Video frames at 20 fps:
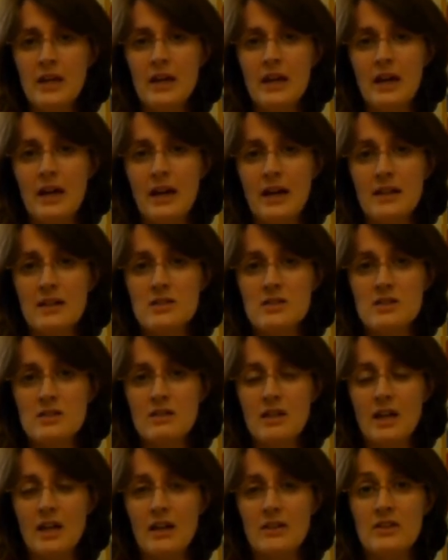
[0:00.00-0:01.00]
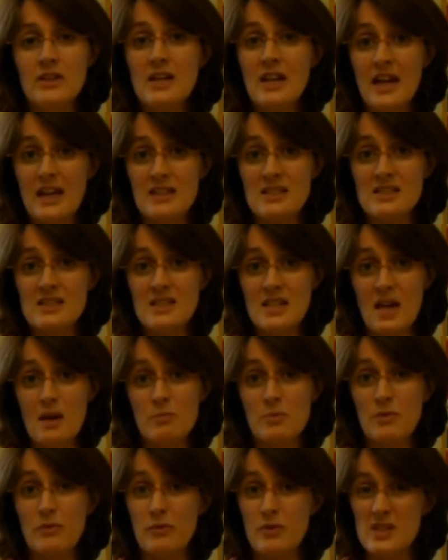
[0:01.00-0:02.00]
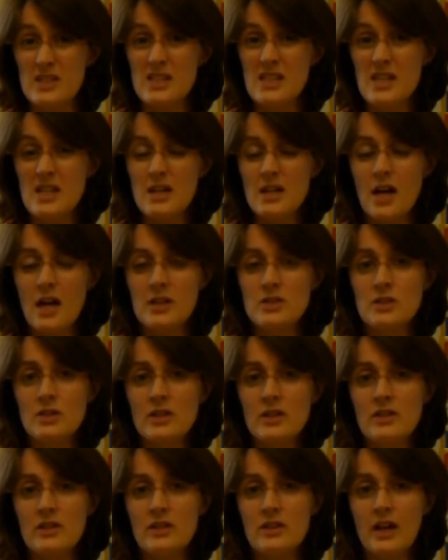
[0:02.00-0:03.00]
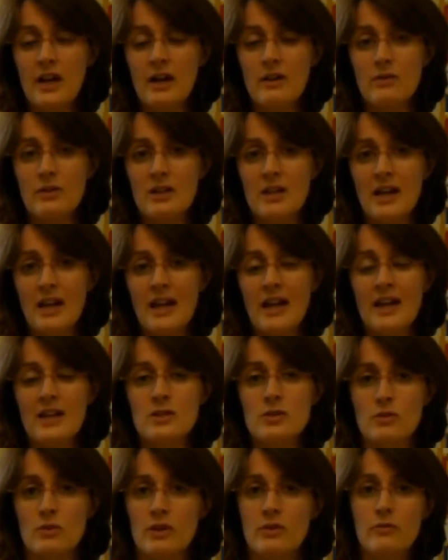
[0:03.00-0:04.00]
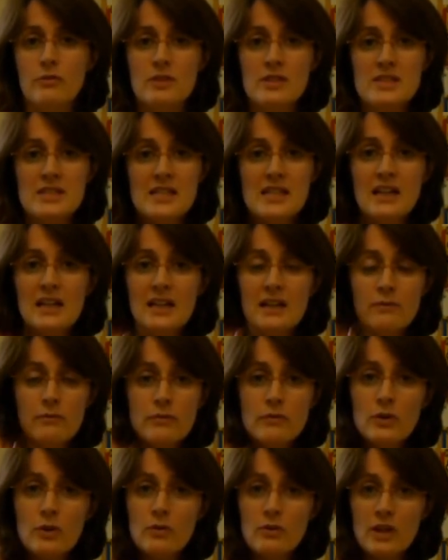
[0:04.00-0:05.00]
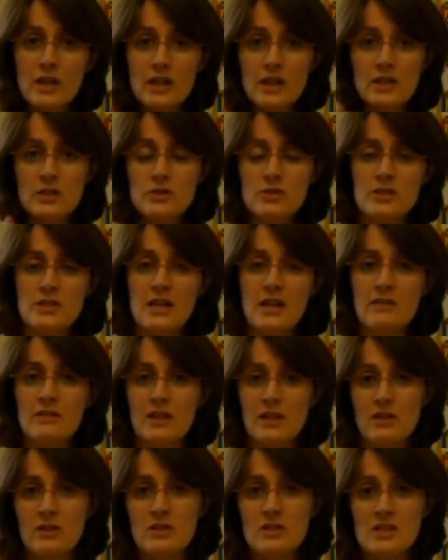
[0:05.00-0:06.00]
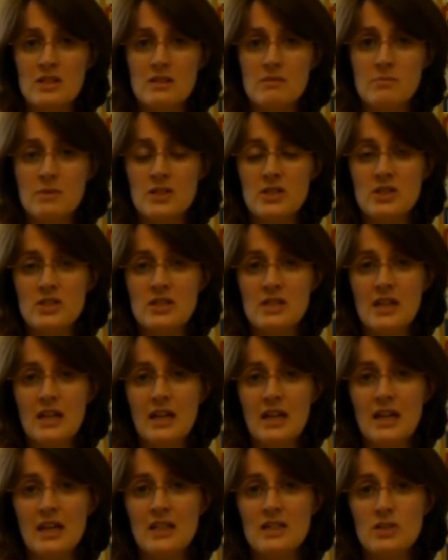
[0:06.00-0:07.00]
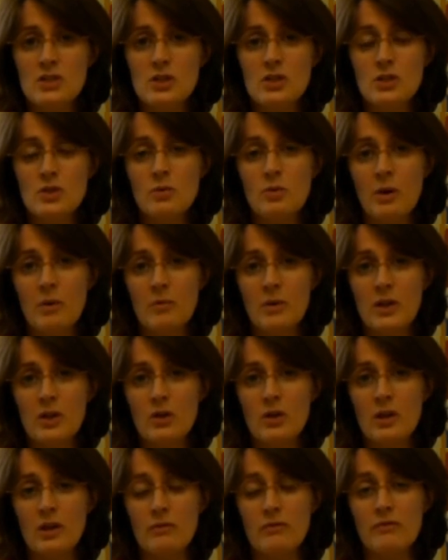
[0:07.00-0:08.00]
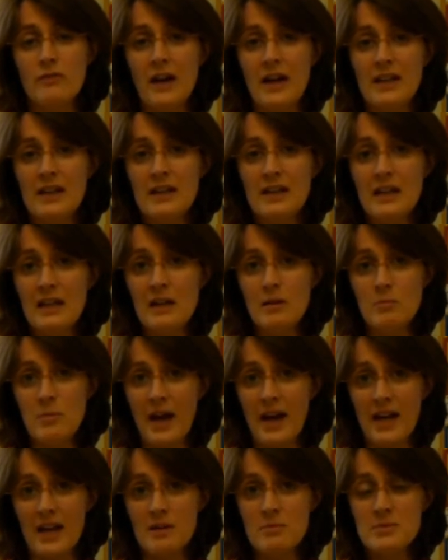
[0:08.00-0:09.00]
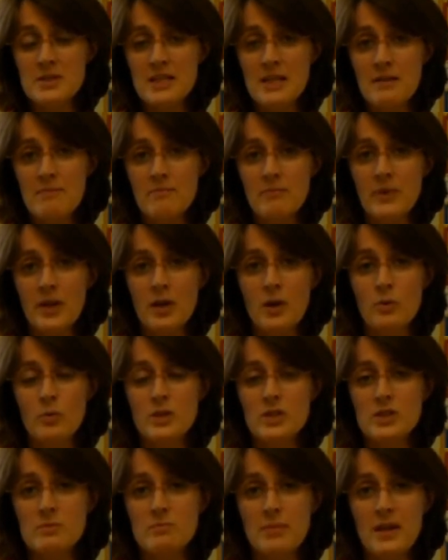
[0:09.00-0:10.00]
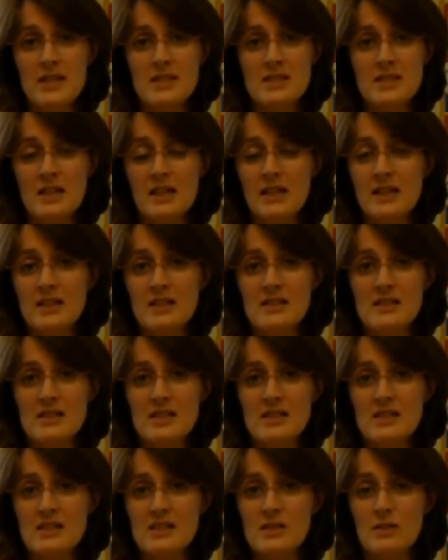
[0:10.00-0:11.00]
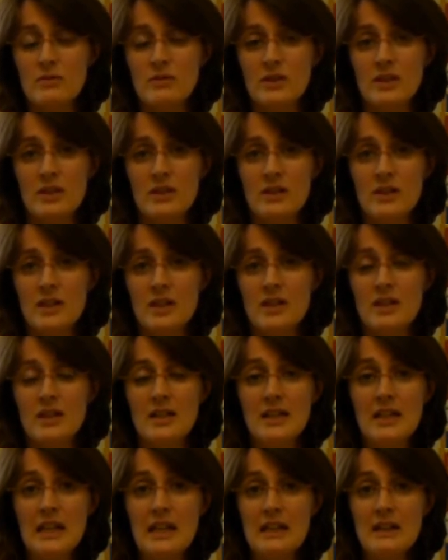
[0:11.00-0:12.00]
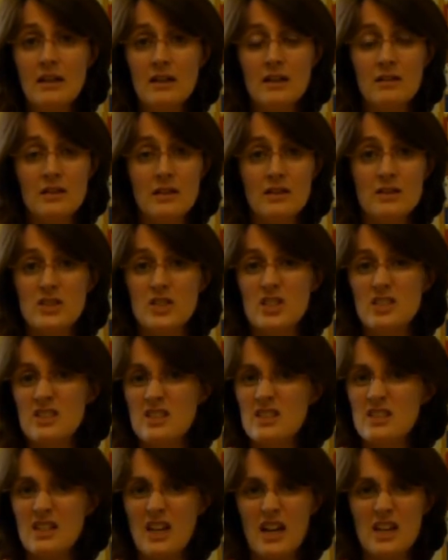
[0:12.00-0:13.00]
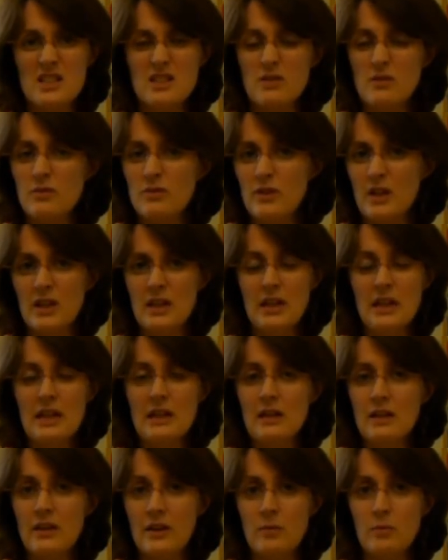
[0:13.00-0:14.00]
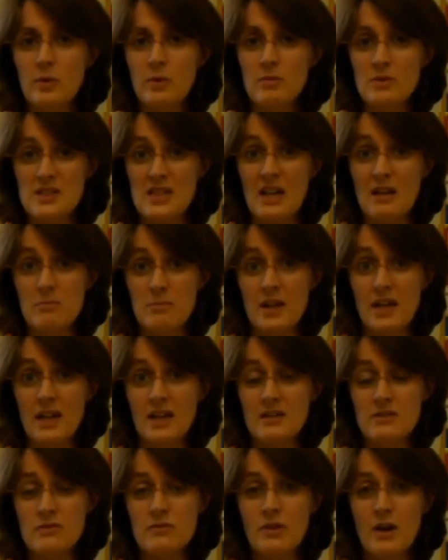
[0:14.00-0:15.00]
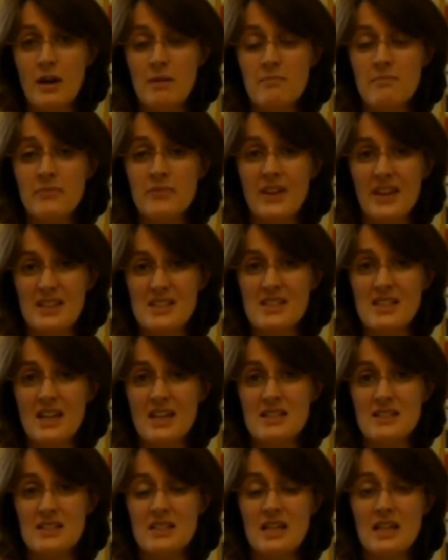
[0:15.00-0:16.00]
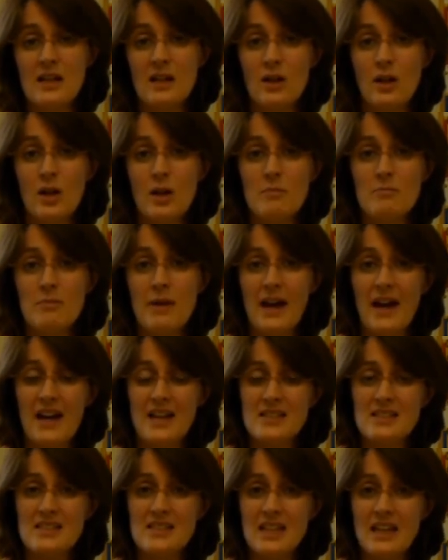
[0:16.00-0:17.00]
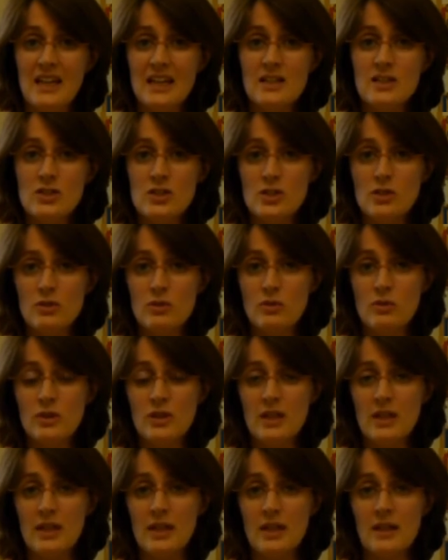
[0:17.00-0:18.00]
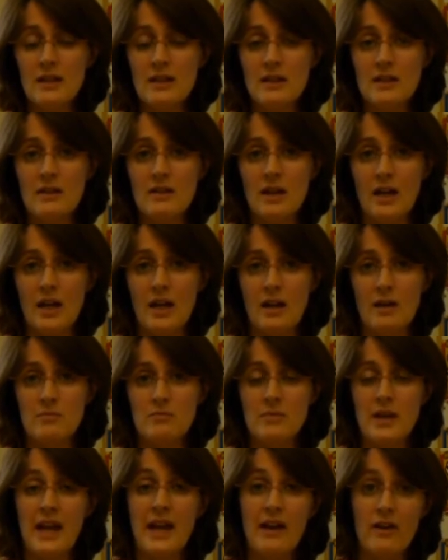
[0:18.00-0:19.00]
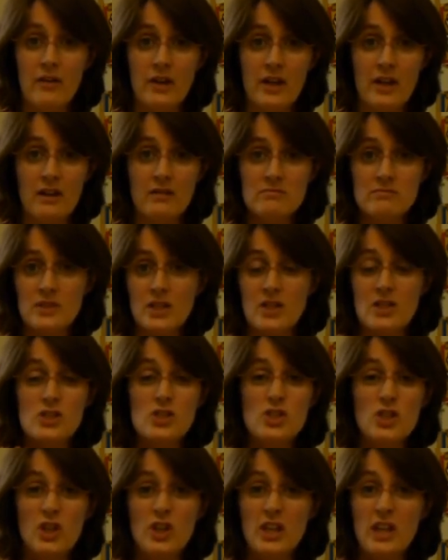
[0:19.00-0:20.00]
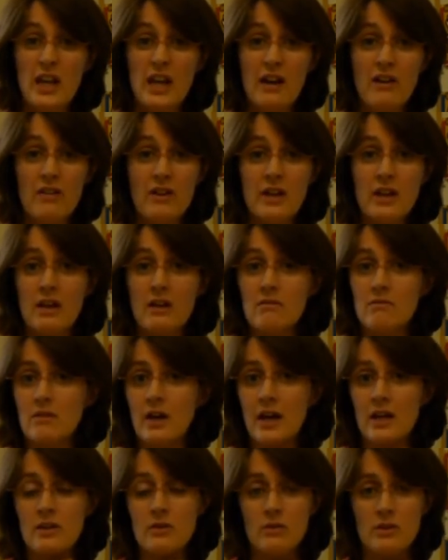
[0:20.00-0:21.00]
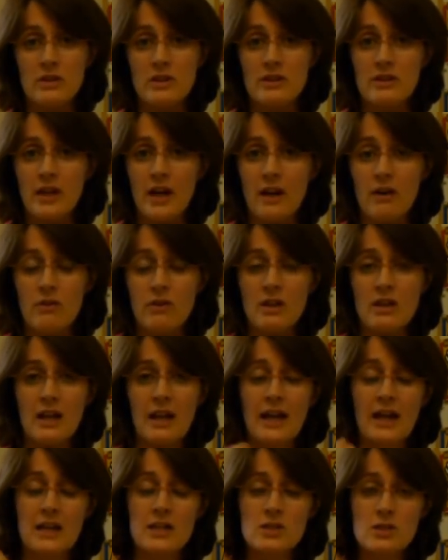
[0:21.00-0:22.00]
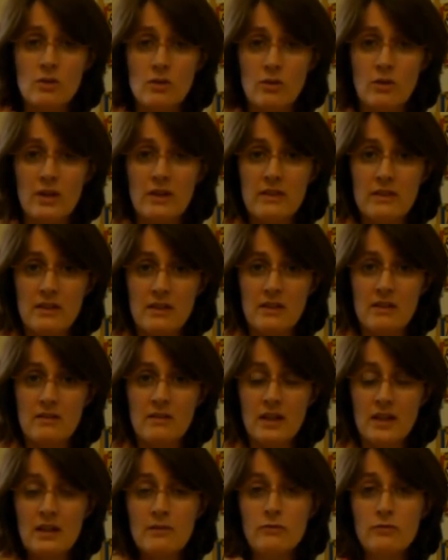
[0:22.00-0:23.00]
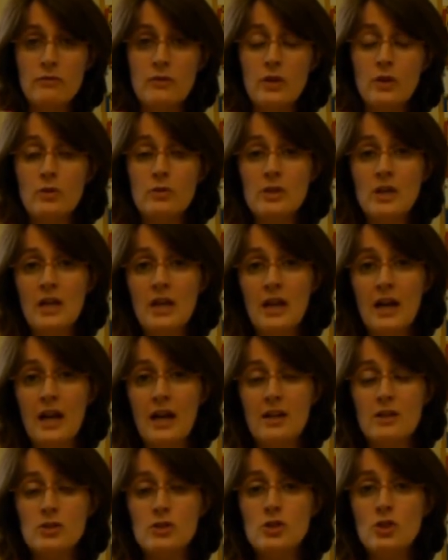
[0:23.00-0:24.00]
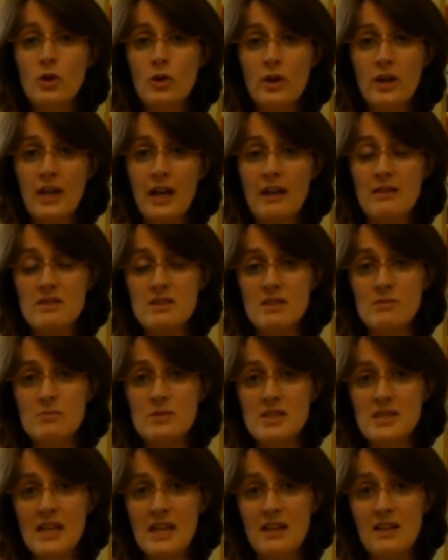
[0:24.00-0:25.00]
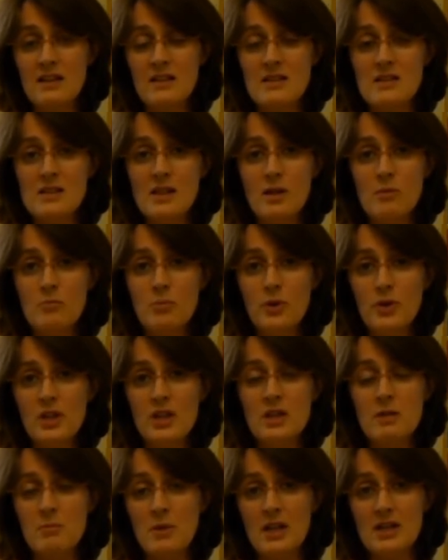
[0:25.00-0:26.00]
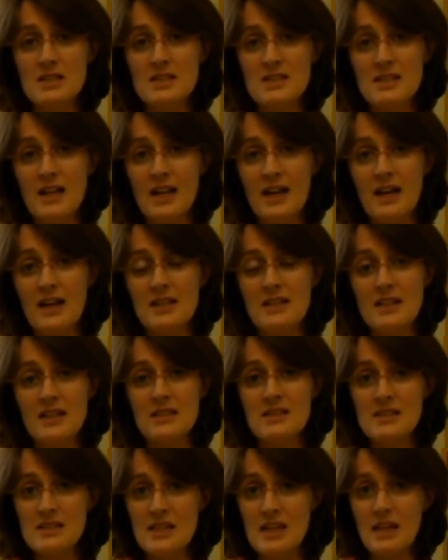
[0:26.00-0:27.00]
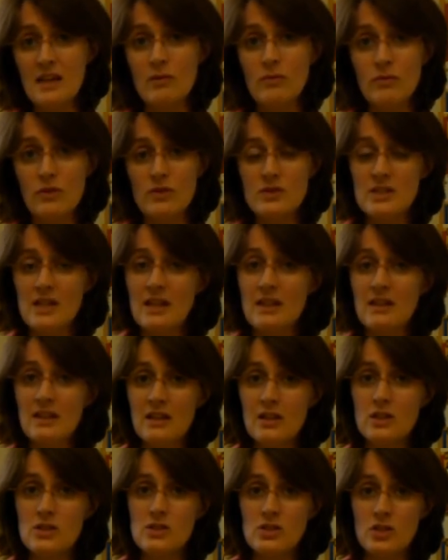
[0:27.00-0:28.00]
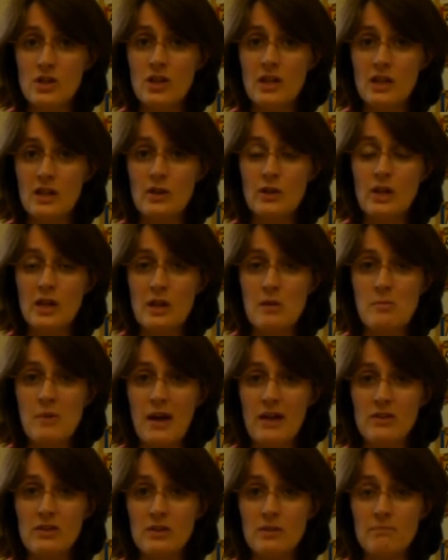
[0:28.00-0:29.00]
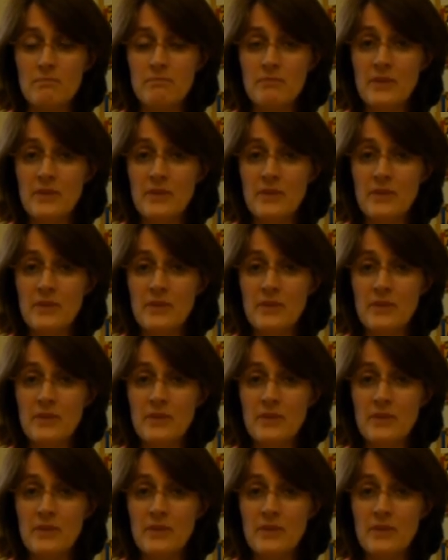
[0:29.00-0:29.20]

And uh, the next step, if we see a nodule in the thyroid gland or if we see a lymph node on ultrasound that looks suspicious, is to do what we call a fine needle biopsy, which basically consists of a needle, just the size of a needle that we would take blood from, that size needle passed into the um, area, the concerning area, either in the thyroid gland or in the lymph node, and drawing out some cells, putting them on a slide, and seeing if there's anything concerning looking about them.